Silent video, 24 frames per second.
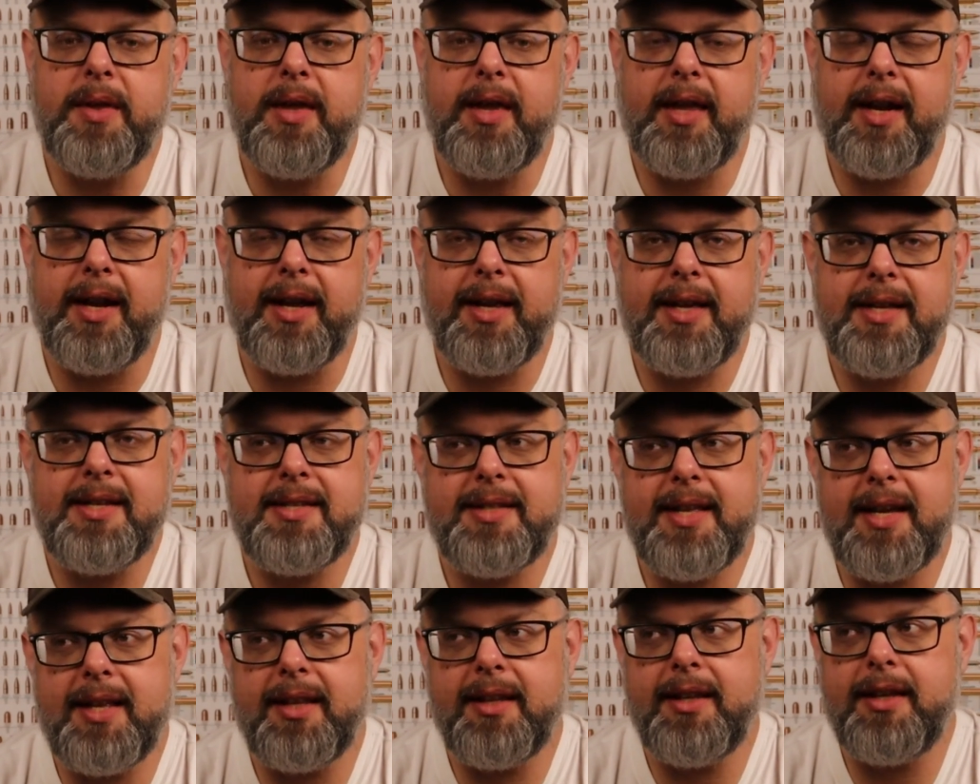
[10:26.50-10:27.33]
And I guess
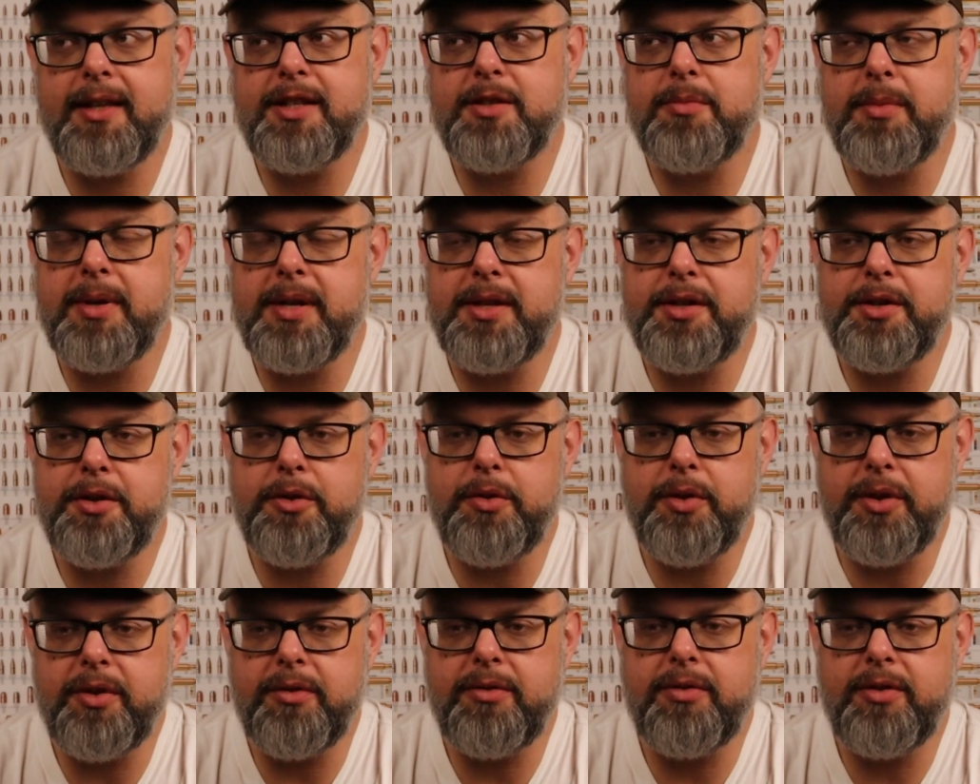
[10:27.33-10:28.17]
that leads me
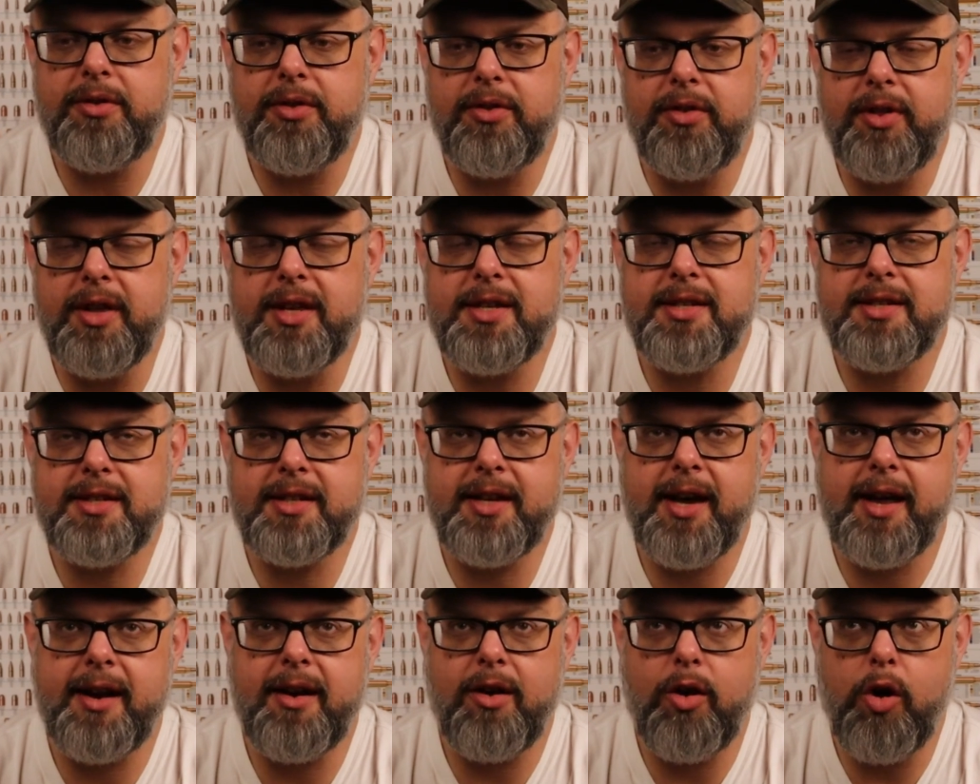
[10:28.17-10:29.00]
to this
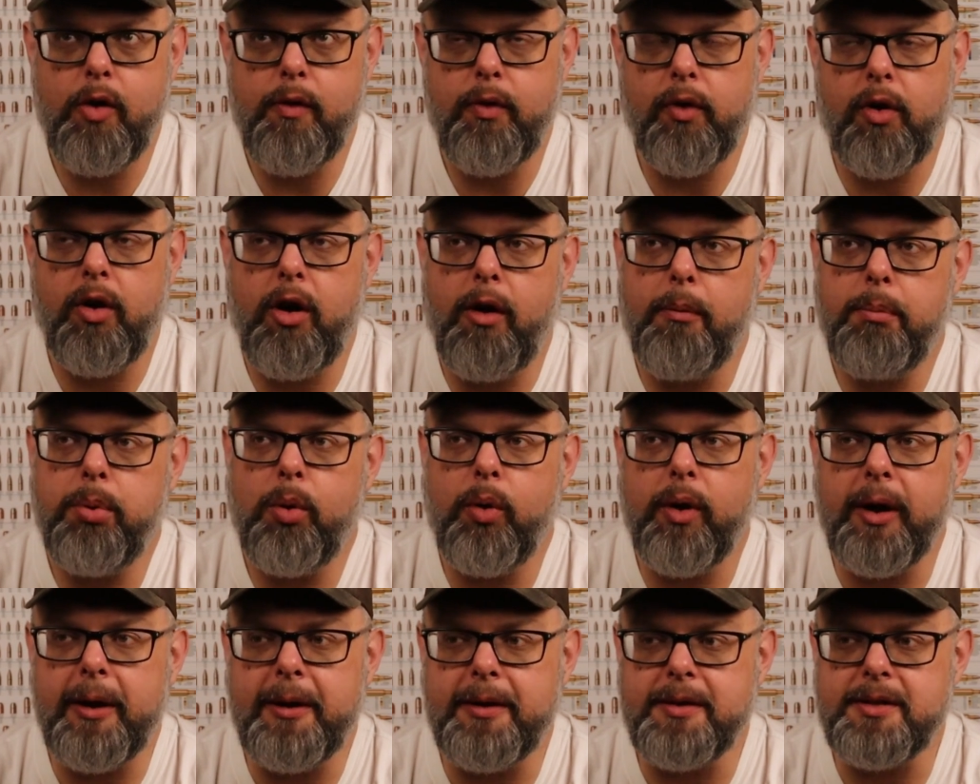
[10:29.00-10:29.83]
kind of overall
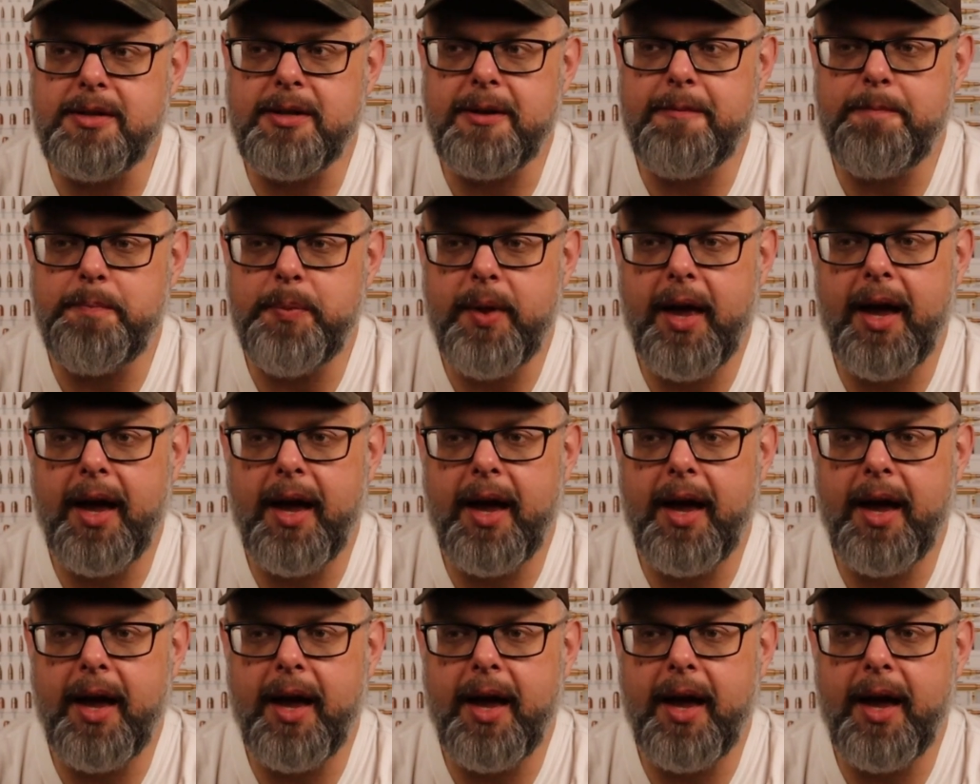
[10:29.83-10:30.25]
point is